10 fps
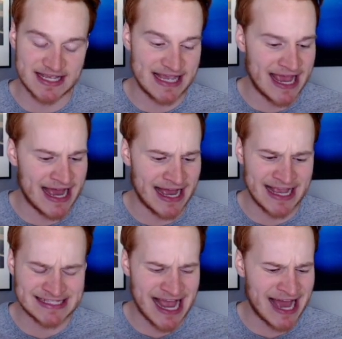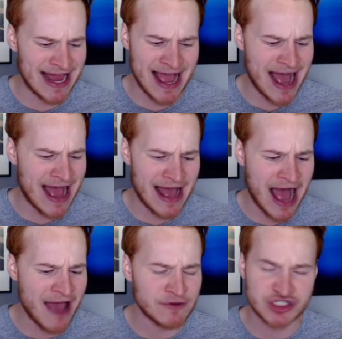Yeah,
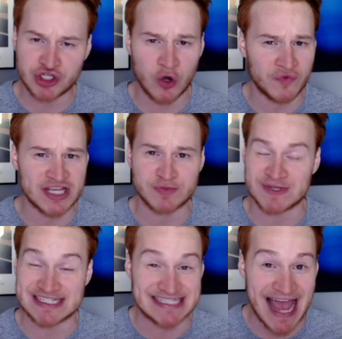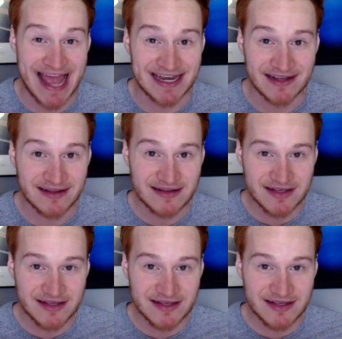I was told this was dead.